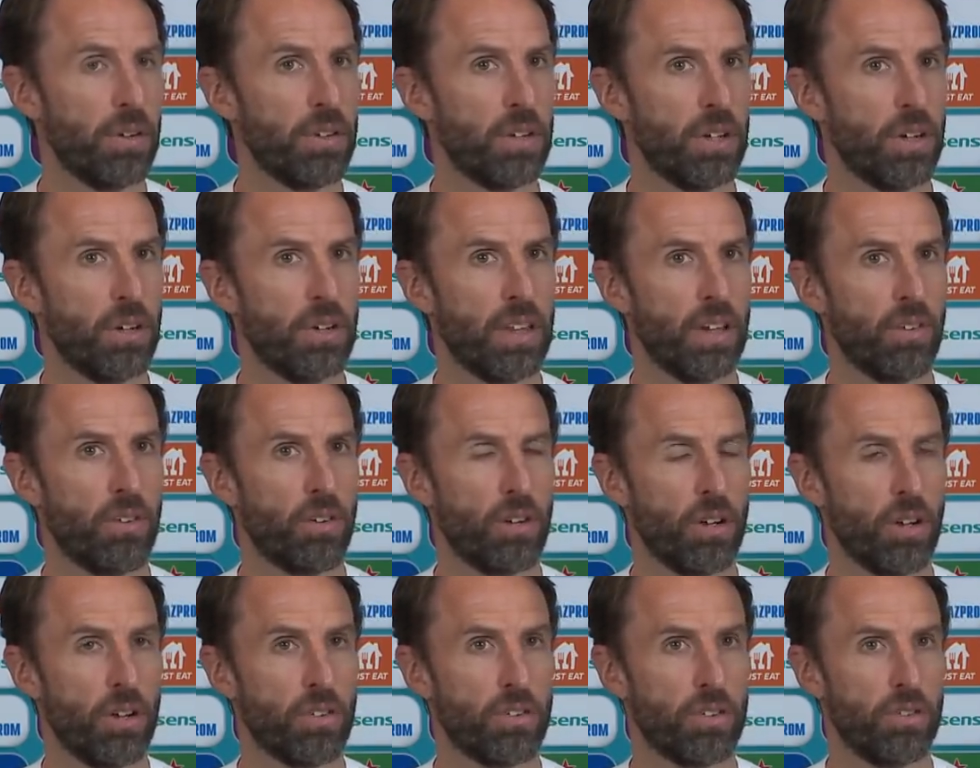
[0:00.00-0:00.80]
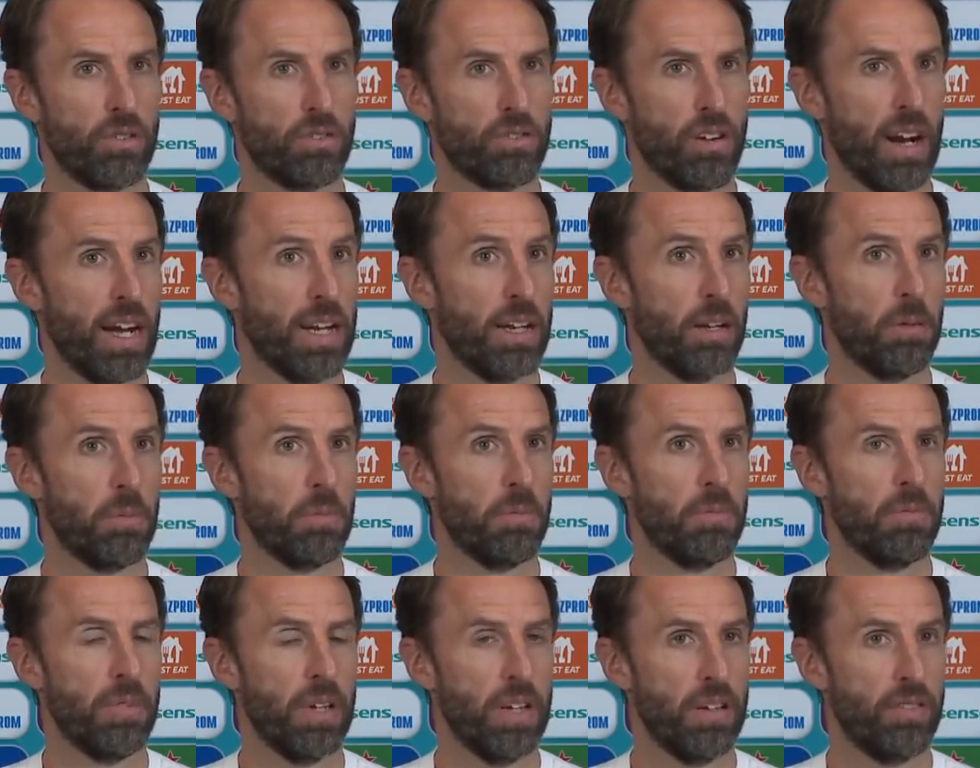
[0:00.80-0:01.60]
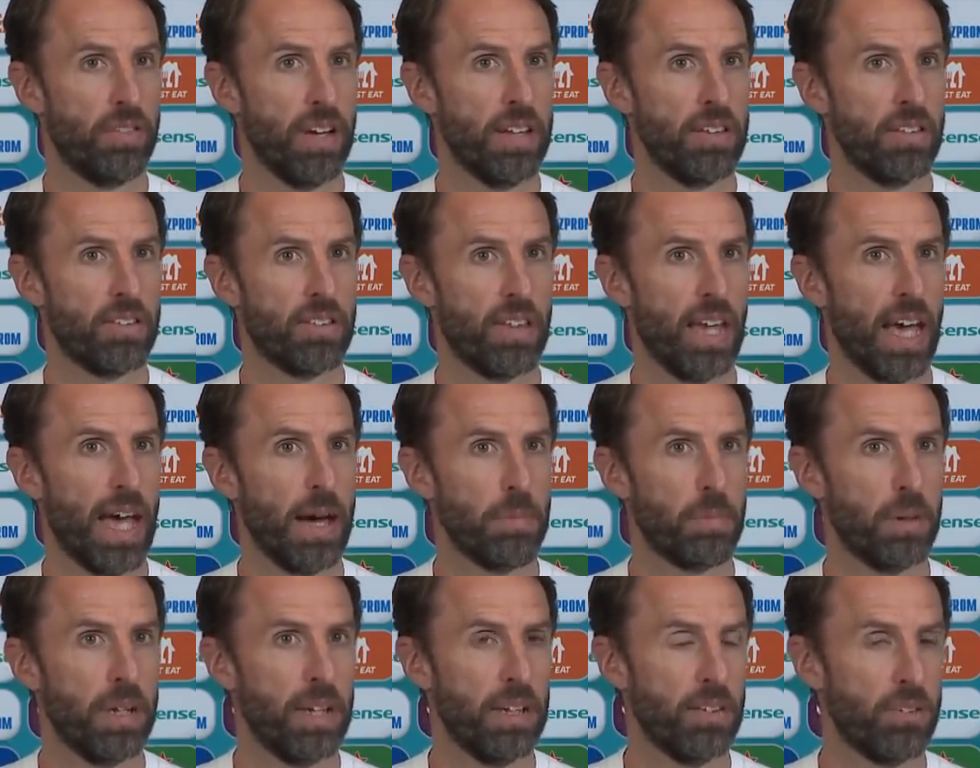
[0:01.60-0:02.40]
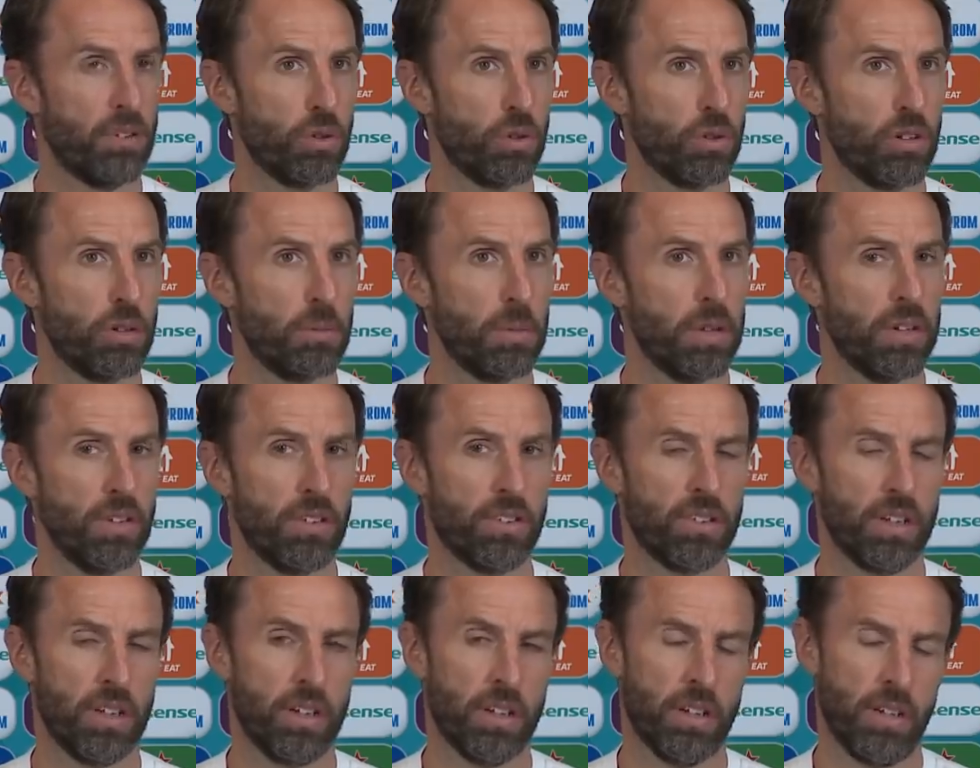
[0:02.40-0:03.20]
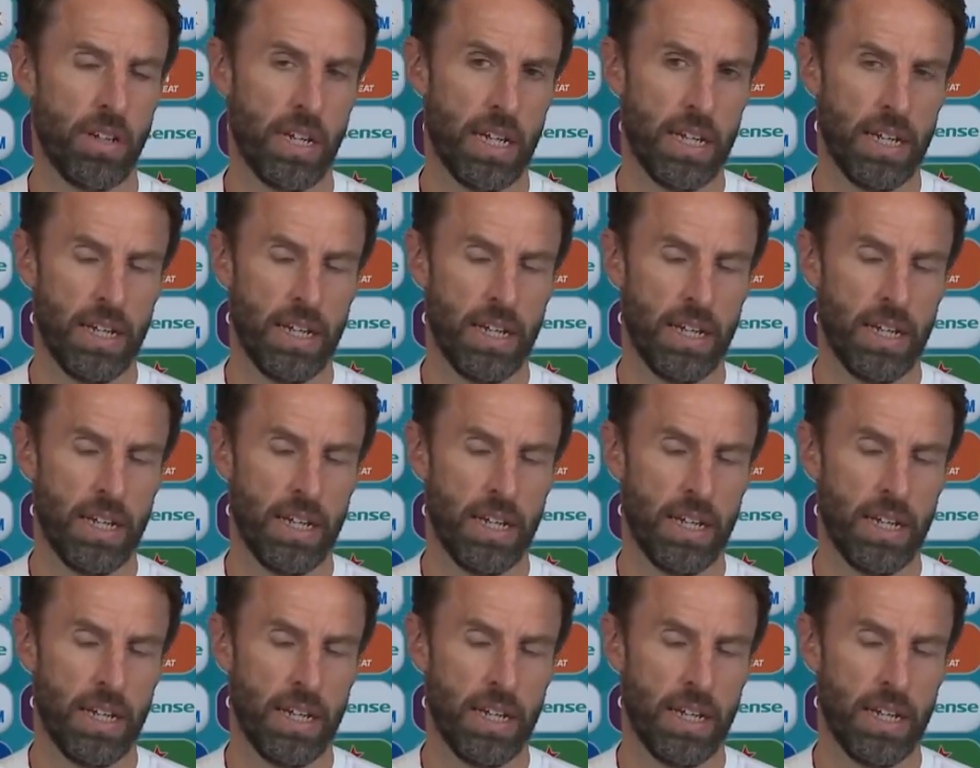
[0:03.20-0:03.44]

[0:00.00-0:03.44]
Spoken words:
You know, there are lots of random events that happen in tournaments, and